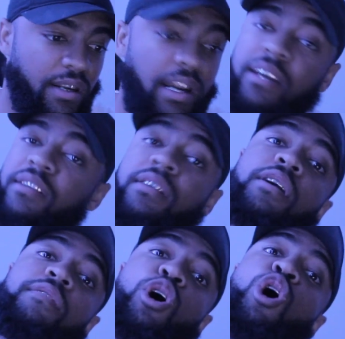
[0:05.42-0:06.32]
And they
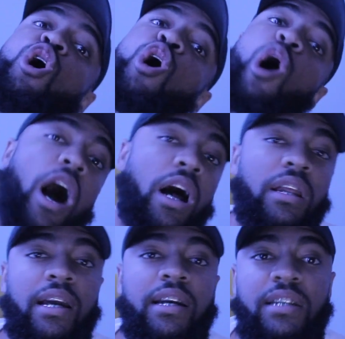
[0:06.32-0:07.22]
deserved all
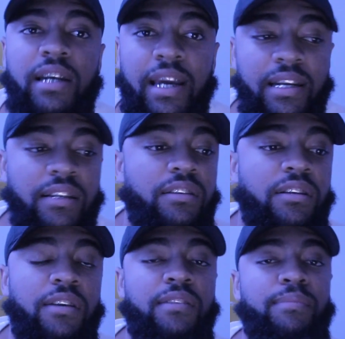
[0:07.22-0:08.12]
of that shit. And they
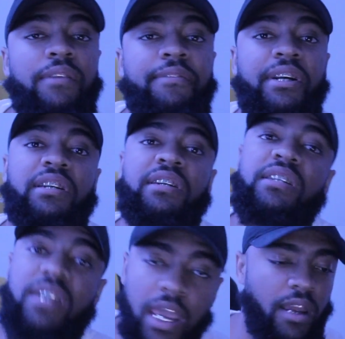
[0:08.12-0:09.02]
deserved this motherfucking
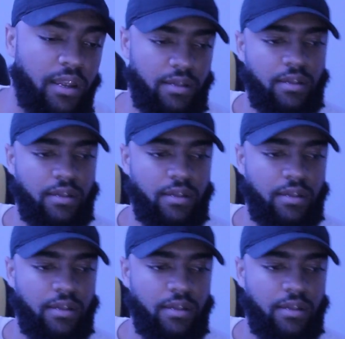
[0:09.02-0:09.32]
stick.